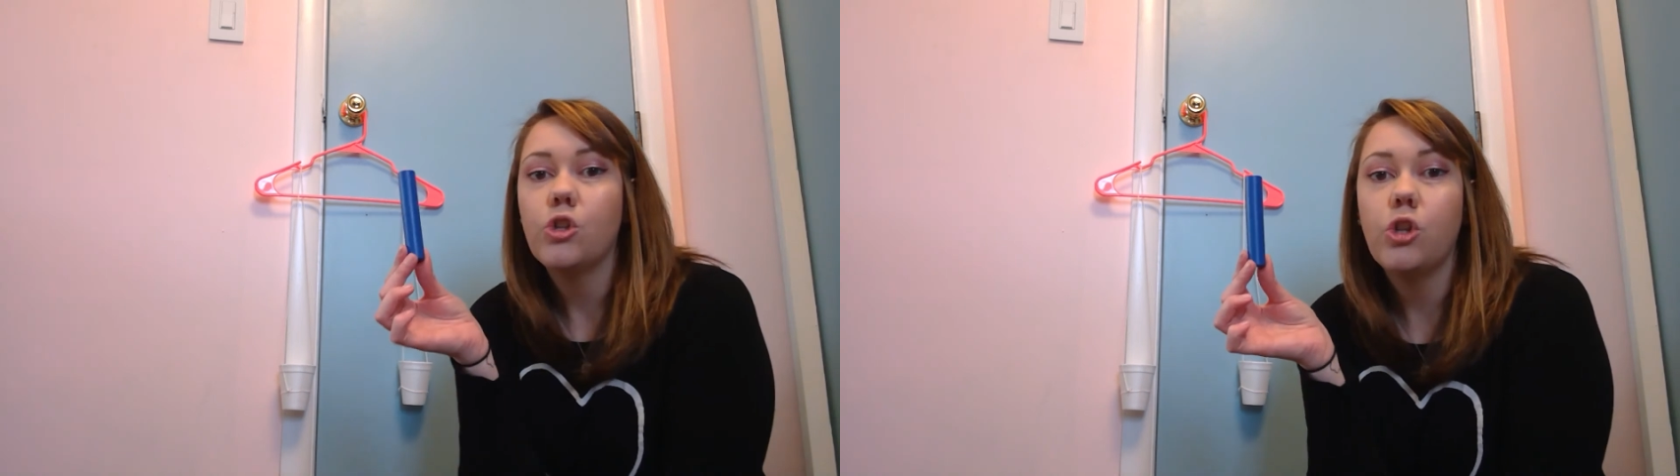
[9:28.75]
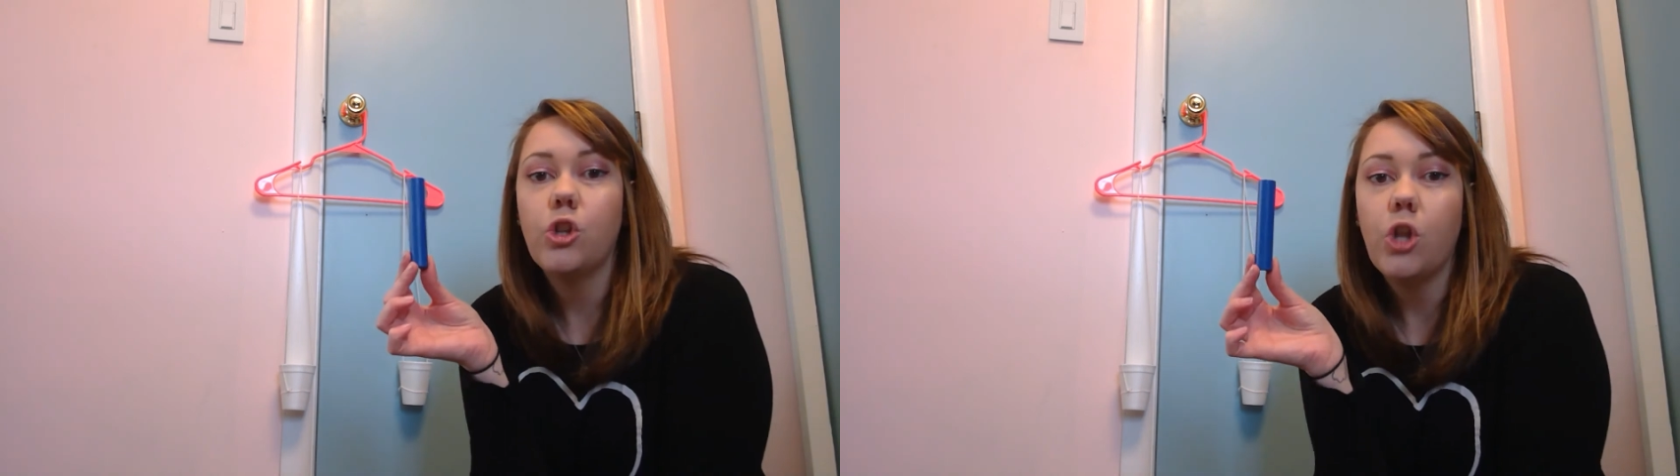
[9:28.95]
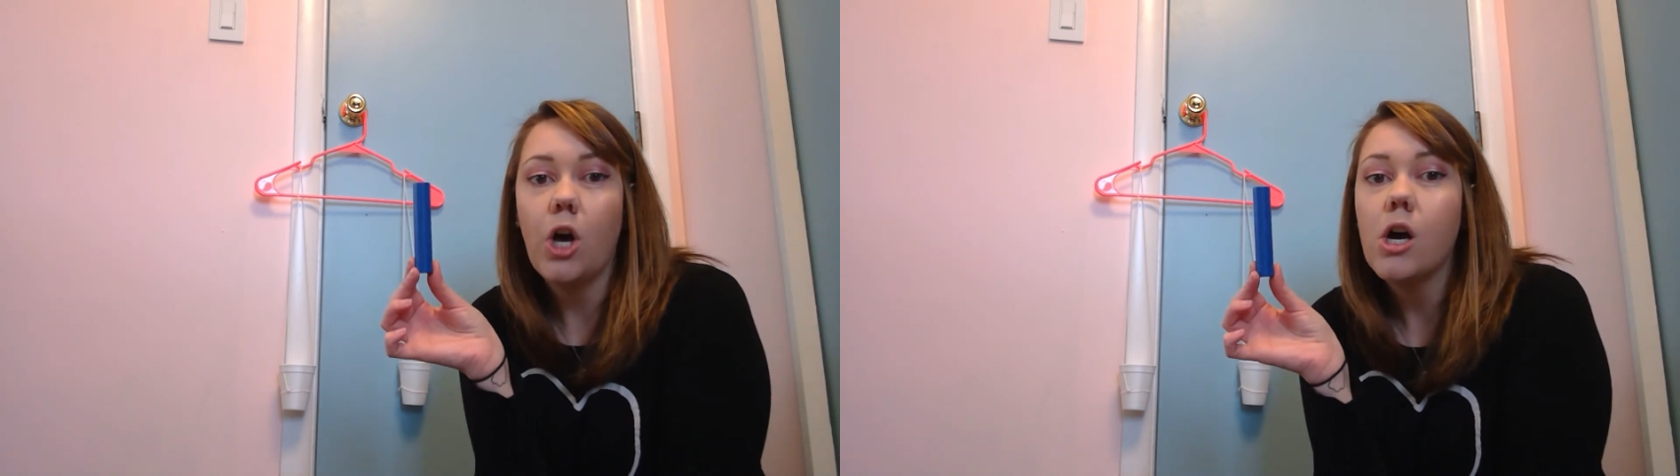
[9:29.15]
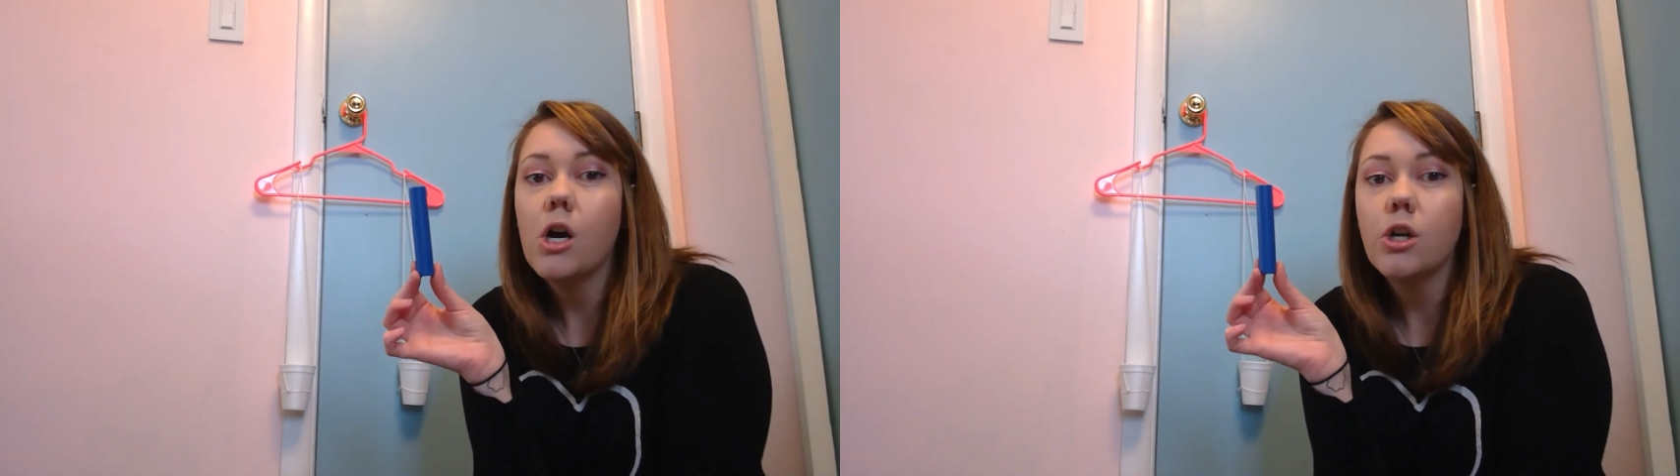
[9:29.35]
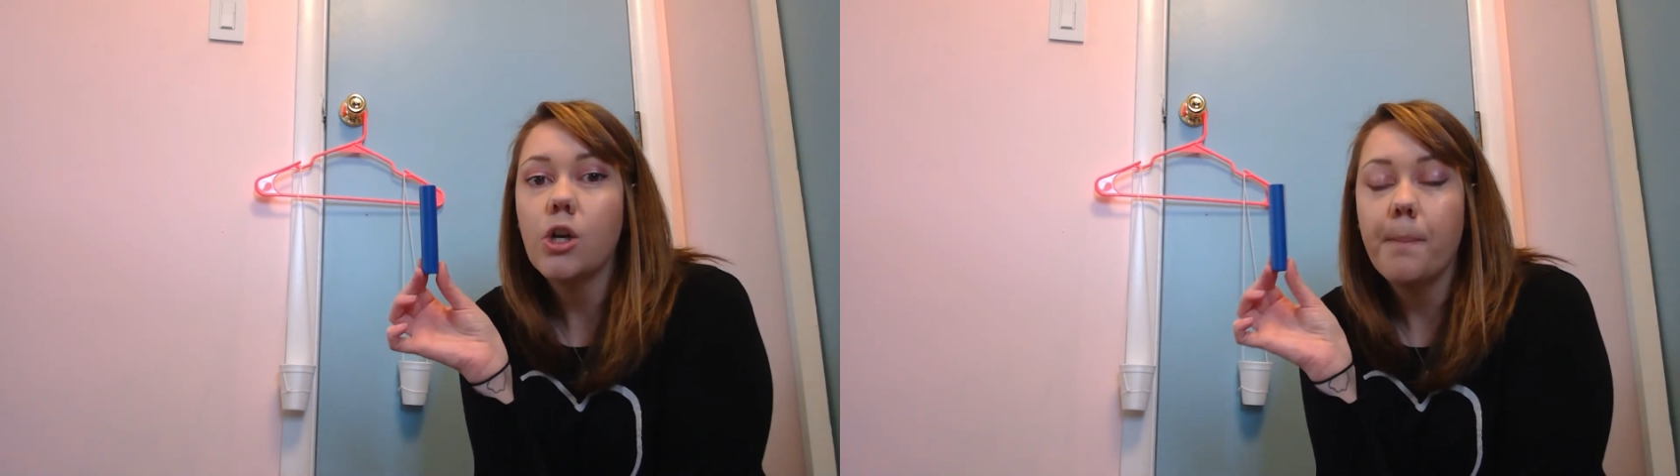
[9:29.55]

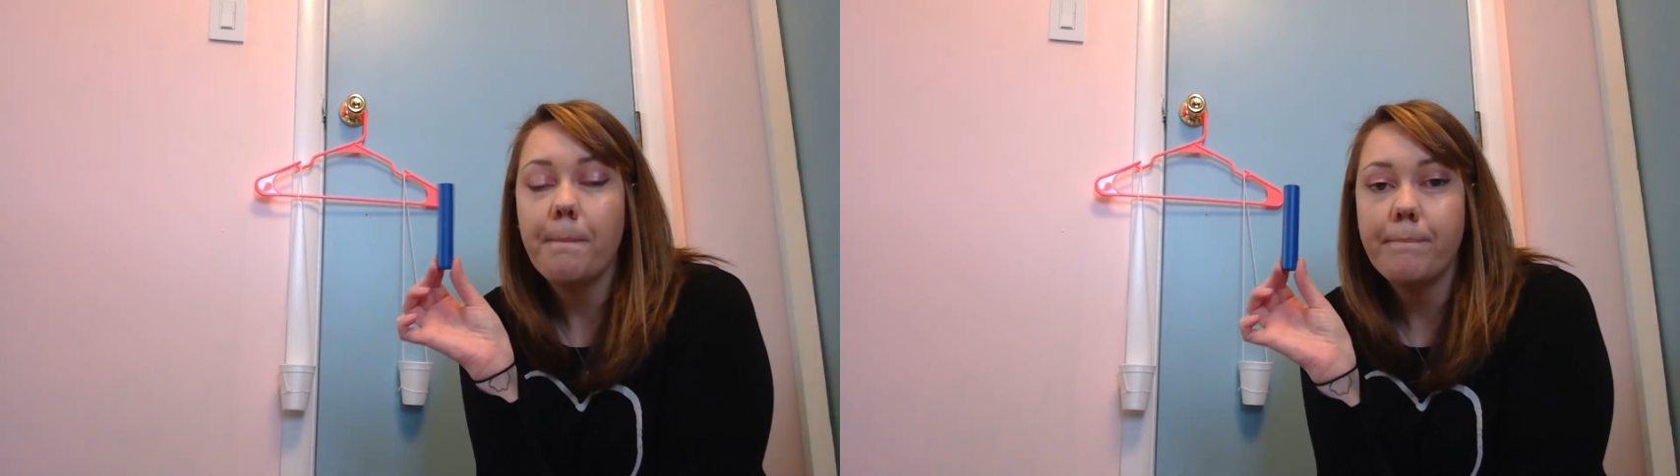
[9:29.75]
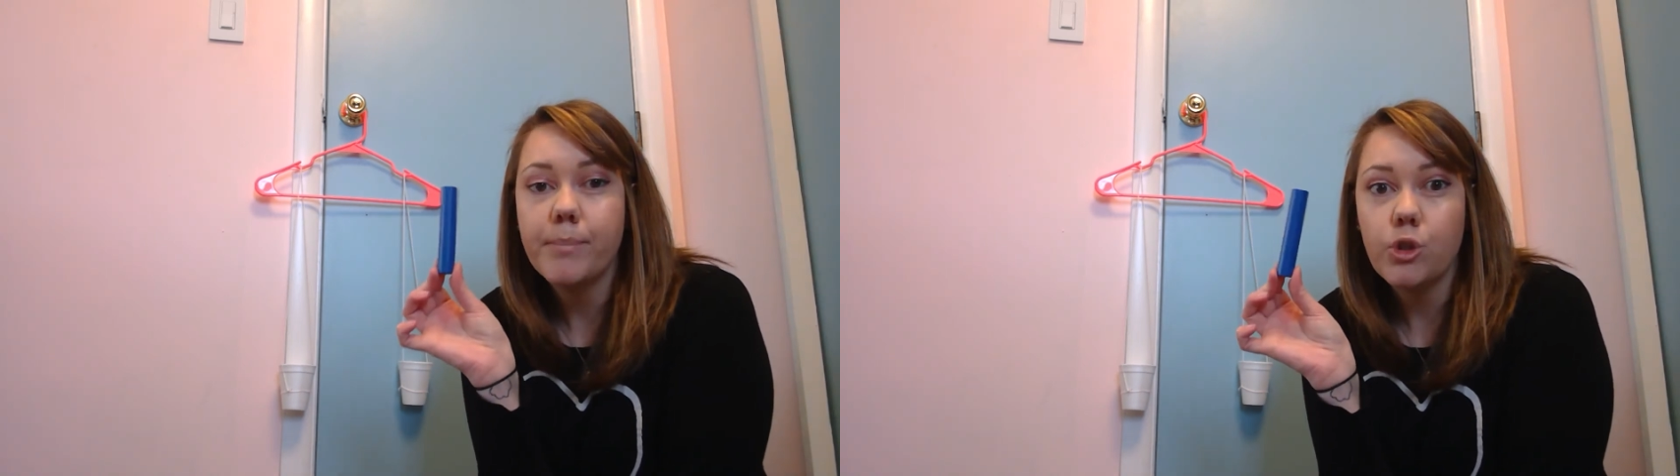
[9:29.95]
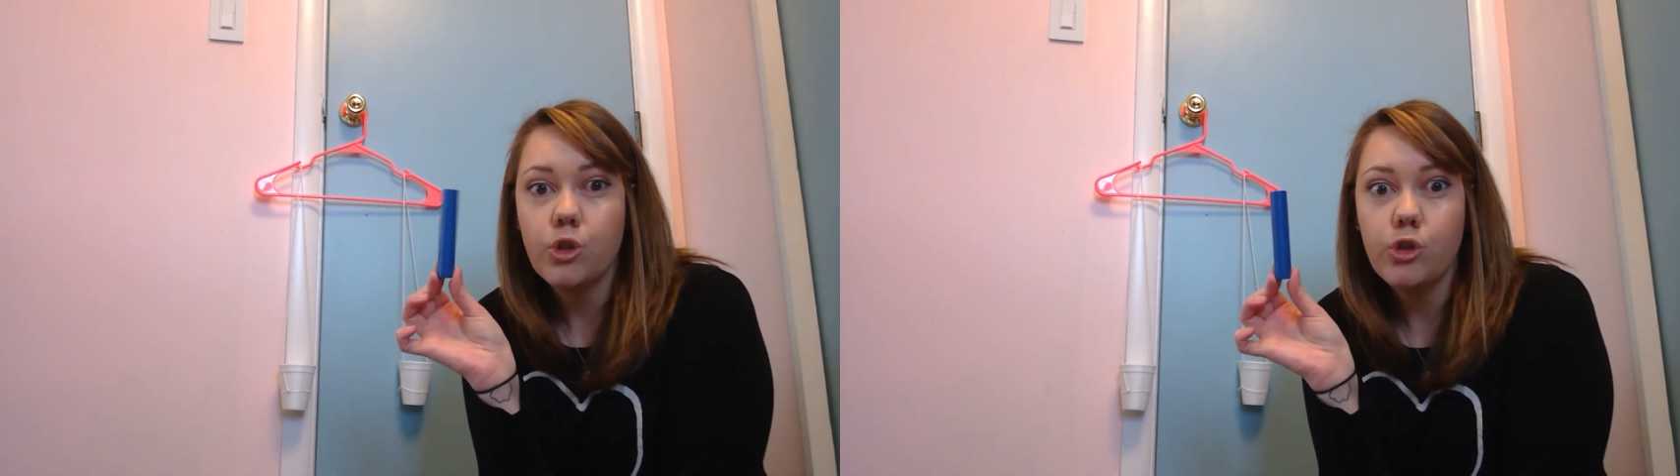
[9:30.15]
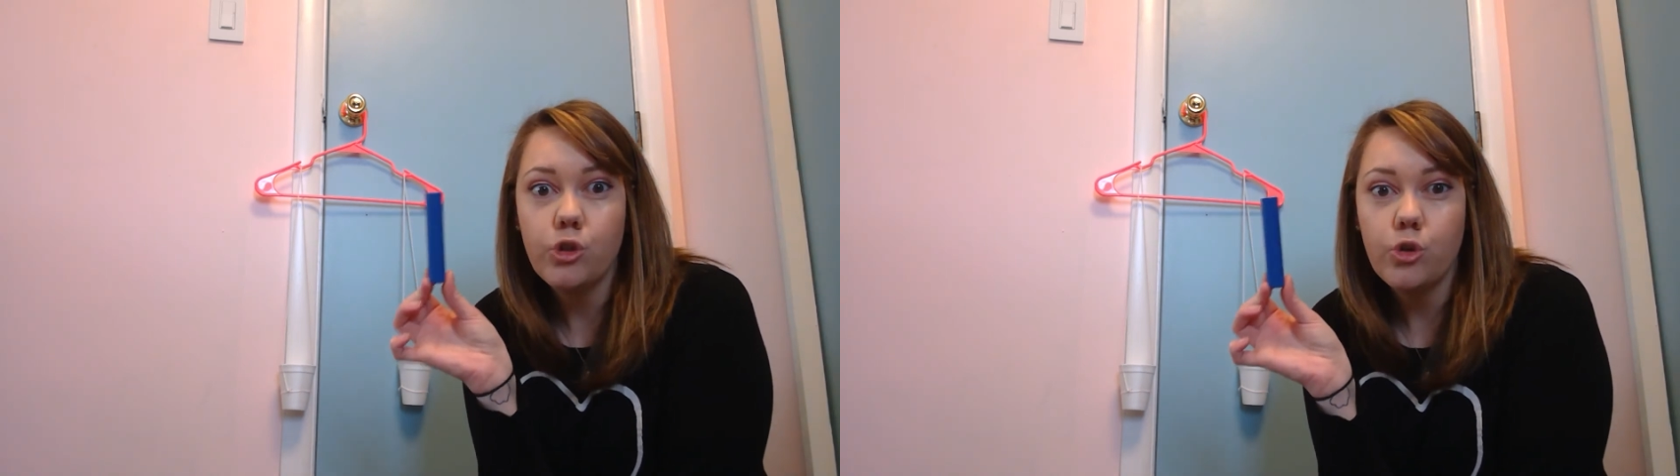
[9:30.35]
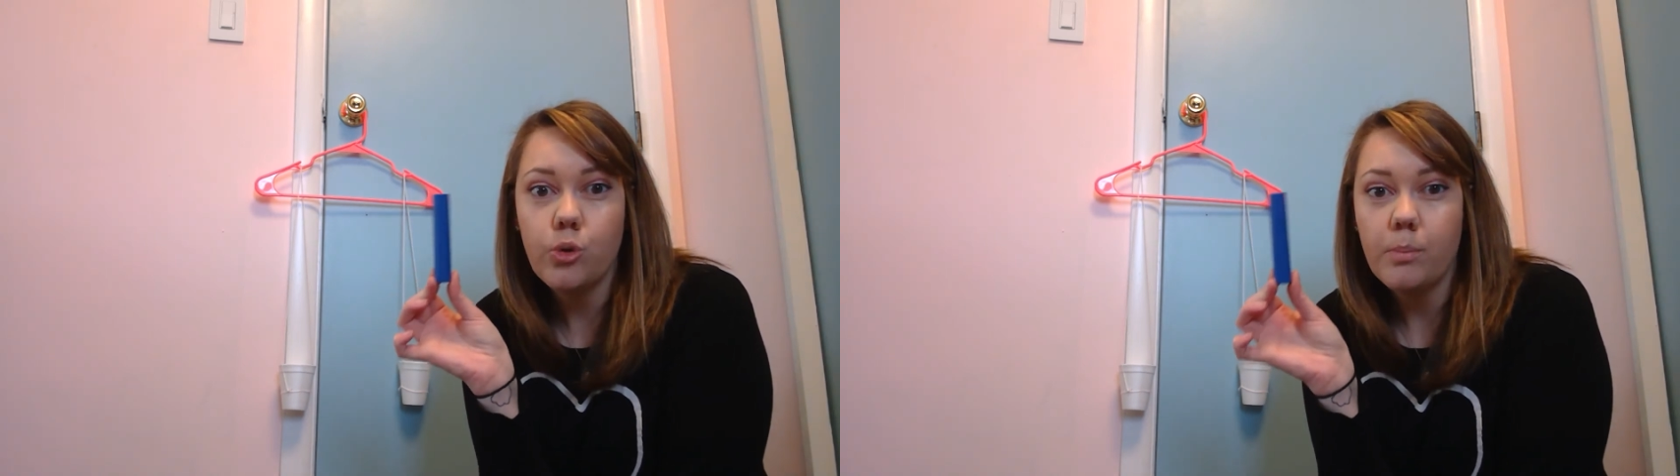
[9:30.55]
long
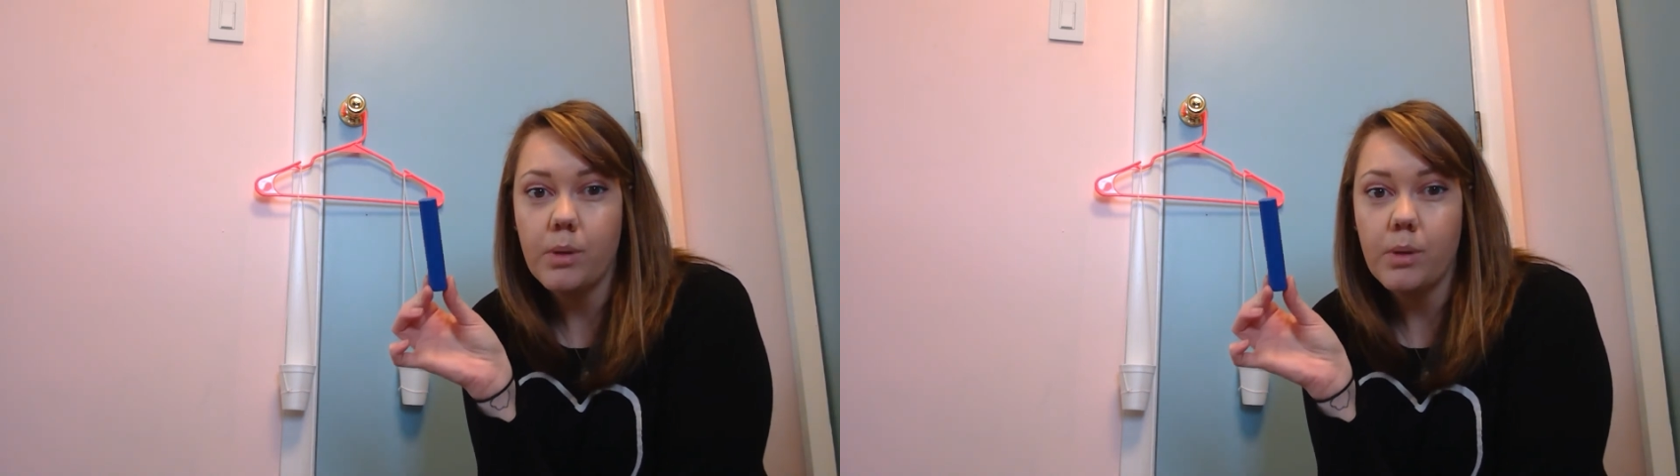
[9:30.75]
blue